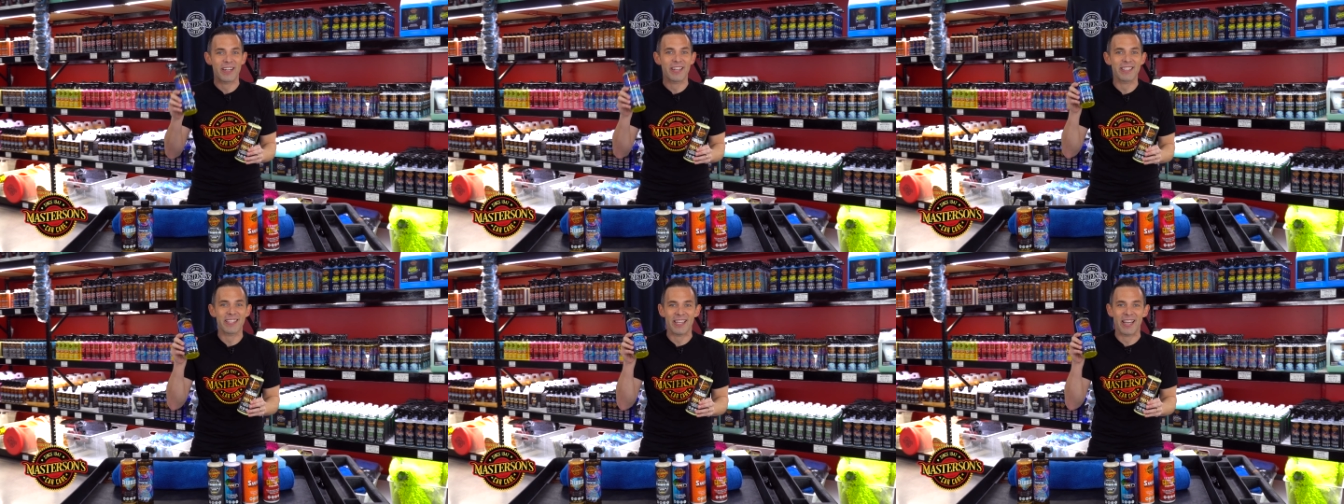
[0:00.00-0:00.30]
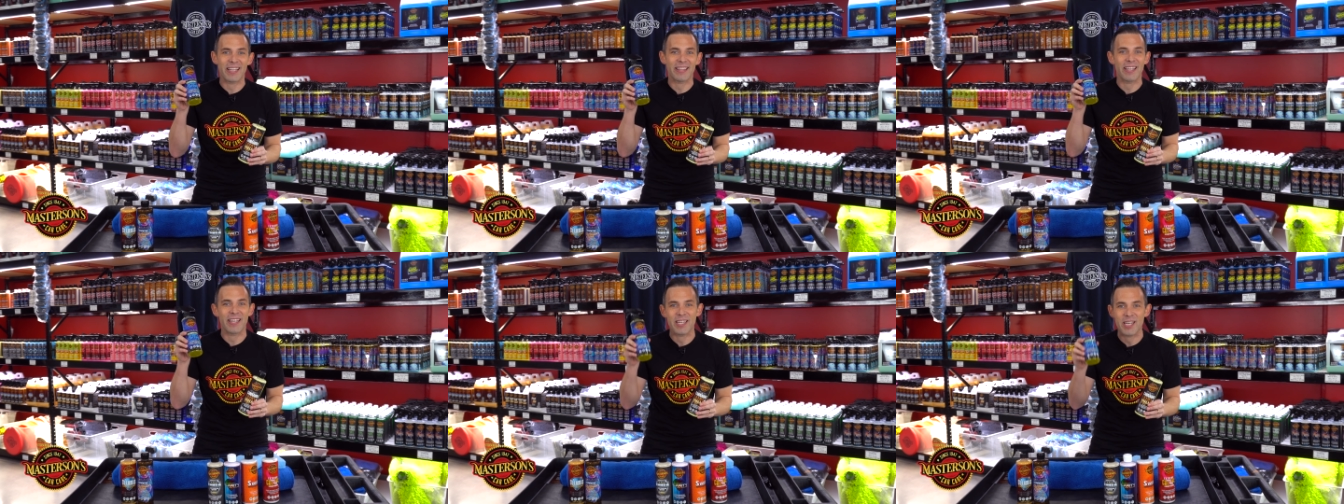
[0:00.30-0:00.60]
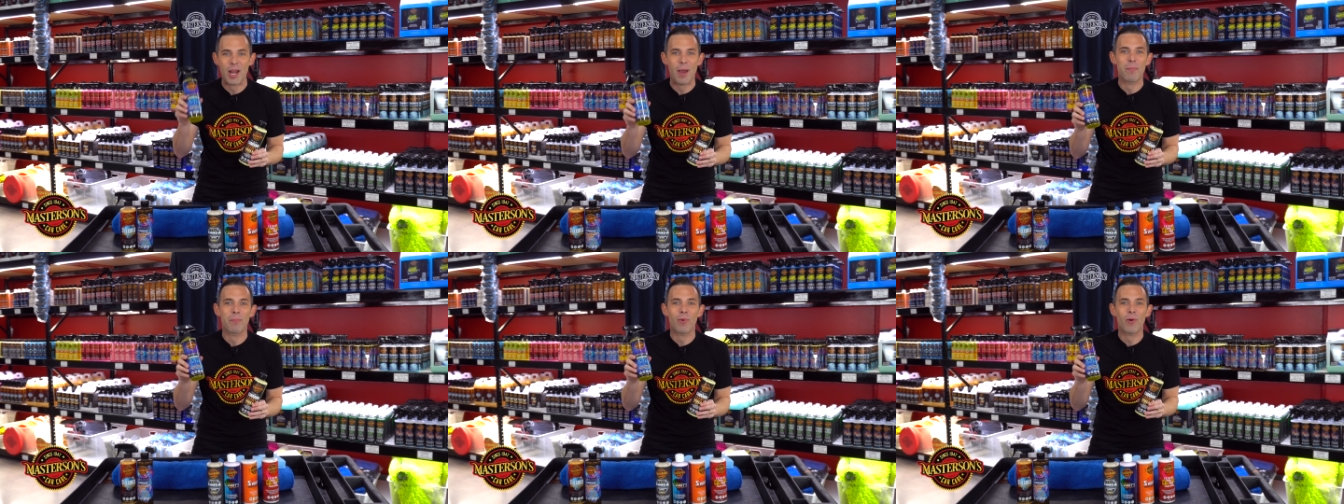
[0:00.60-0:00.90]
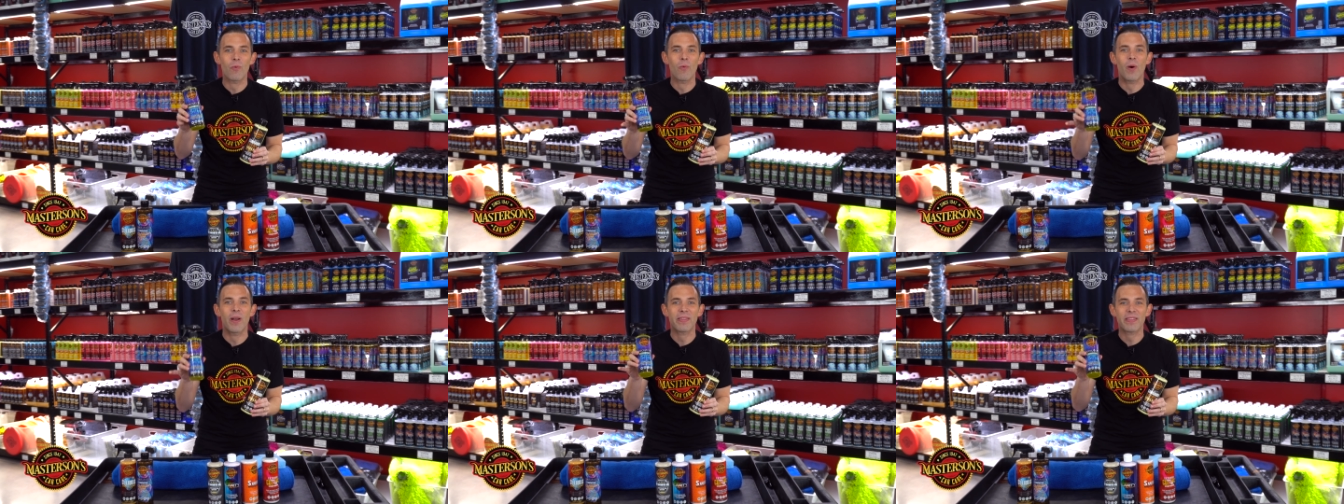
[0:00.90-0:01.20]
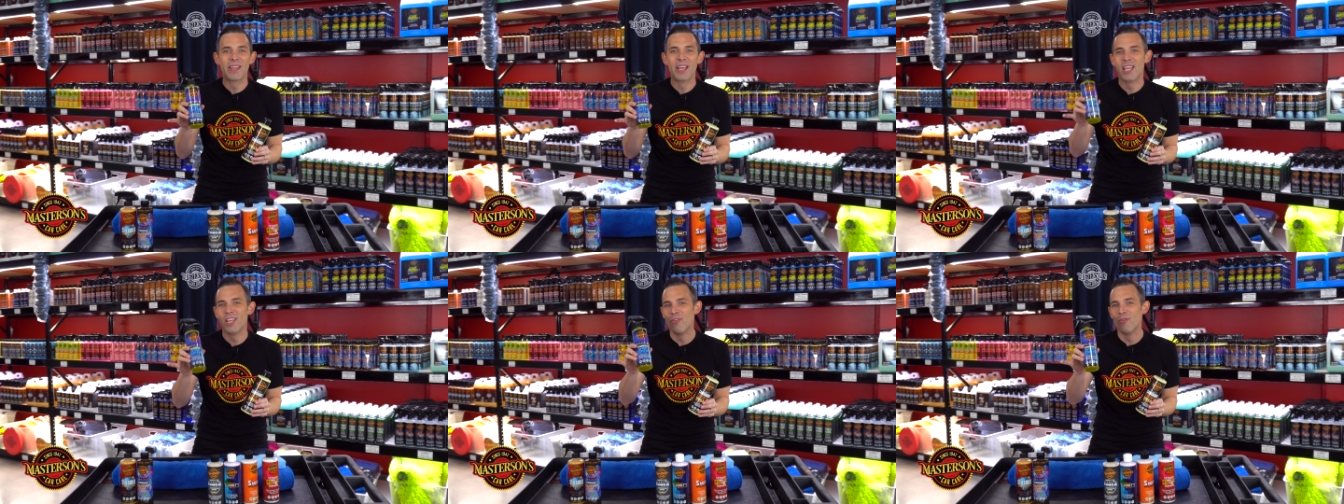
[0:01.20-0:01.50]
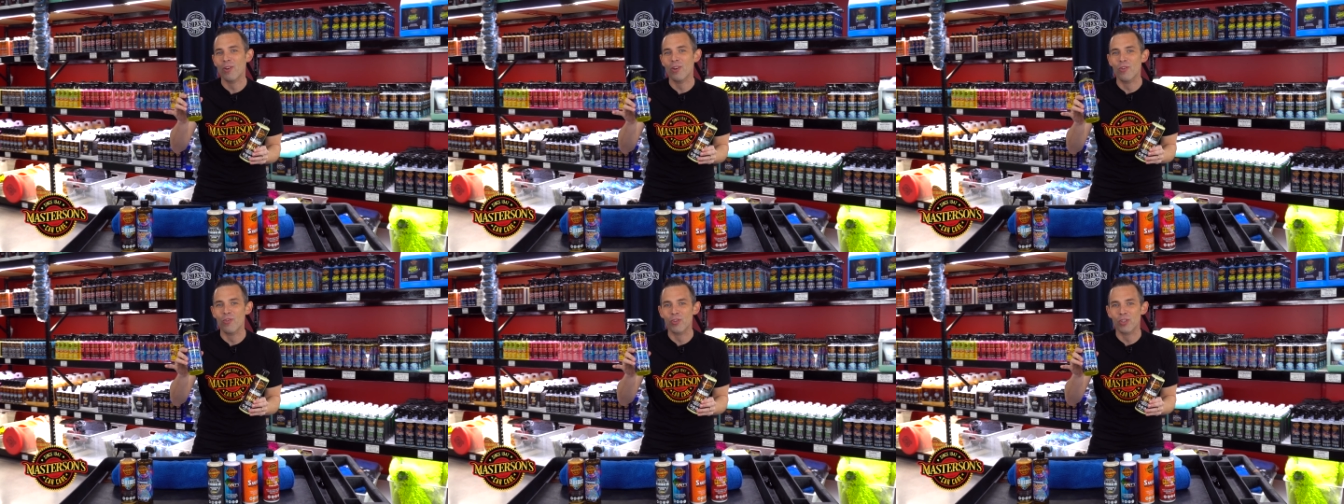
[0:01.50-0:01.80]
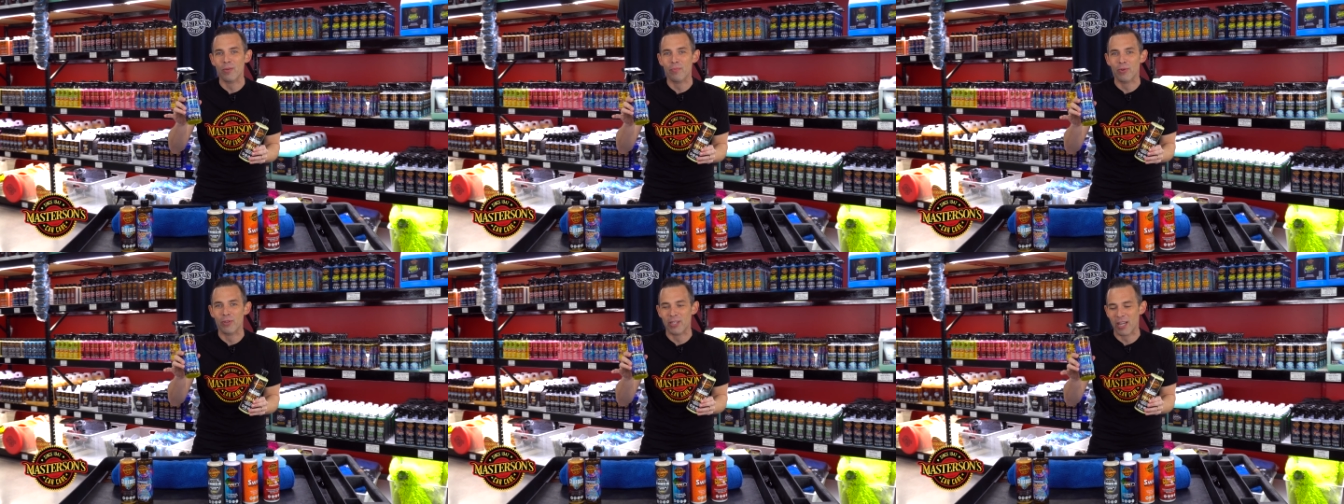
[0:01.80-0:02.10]
It's like the number one thing you can use
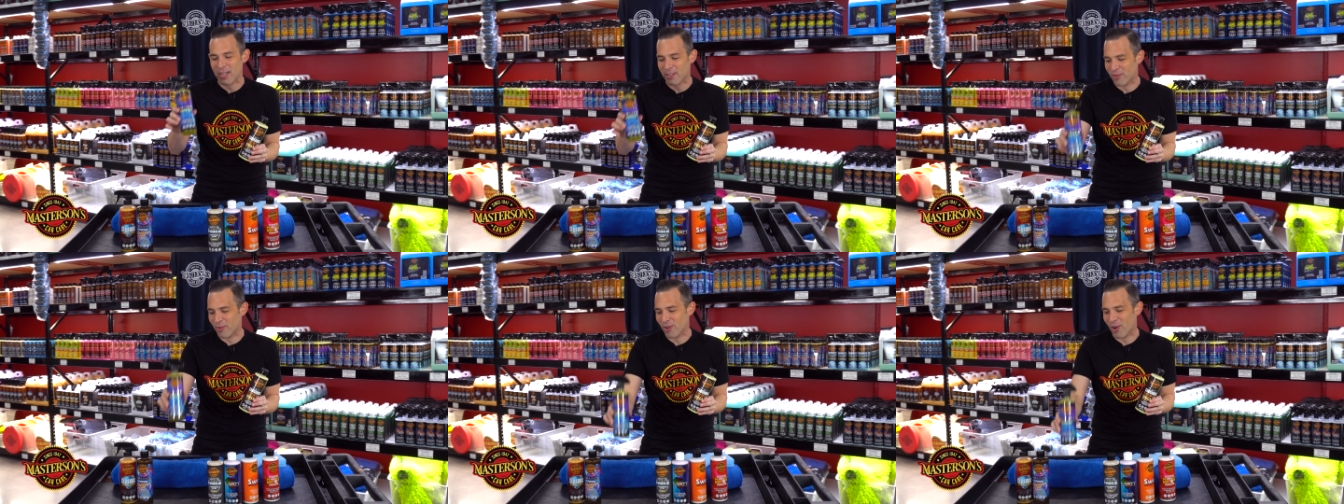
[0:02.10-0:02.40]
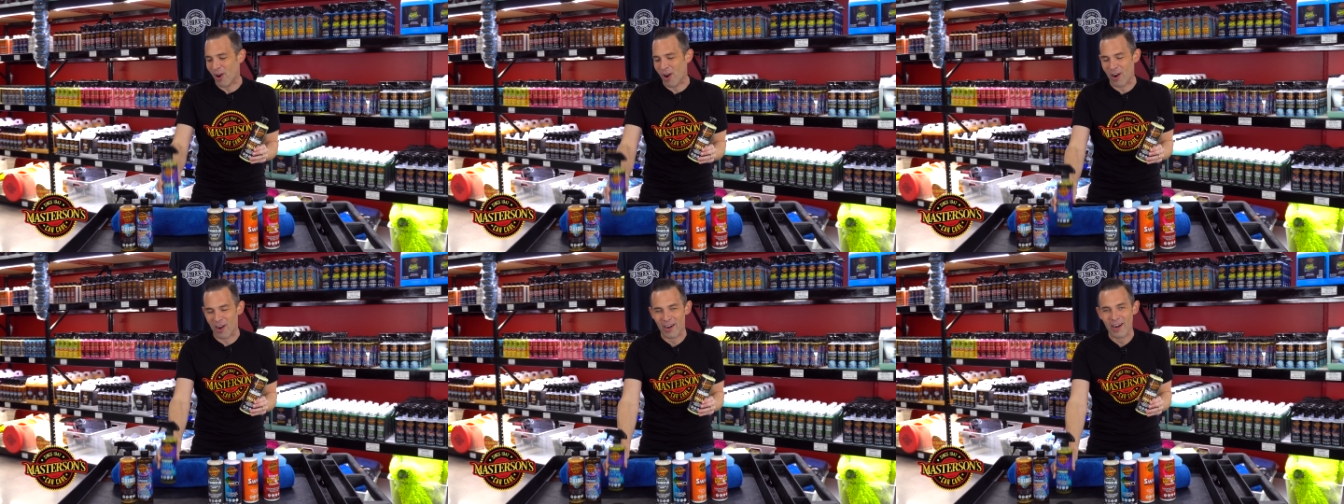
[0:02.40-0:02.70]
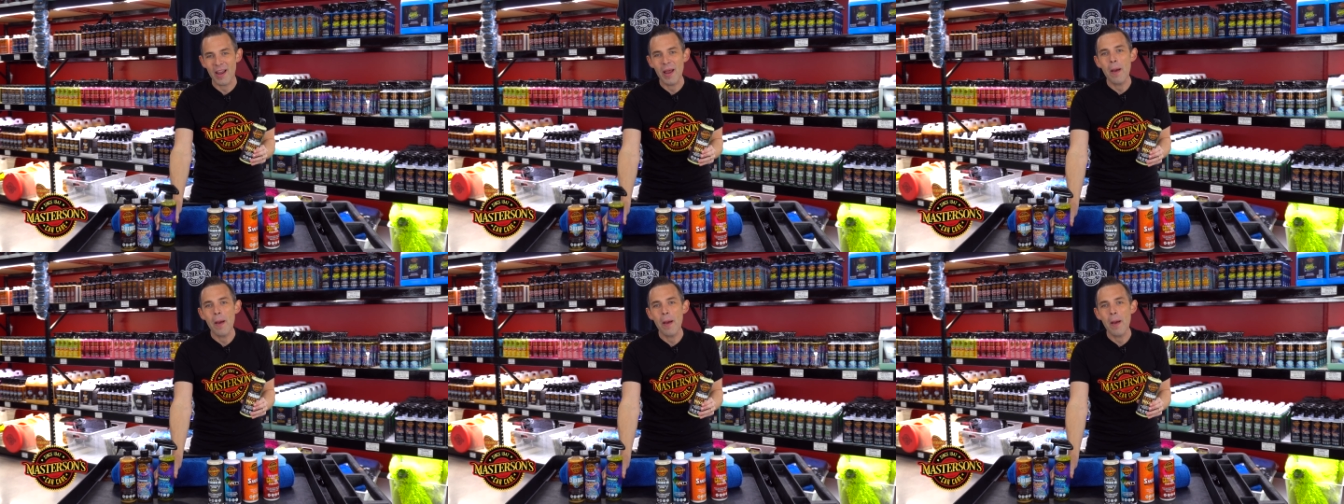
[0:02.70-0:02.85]
to protect your car.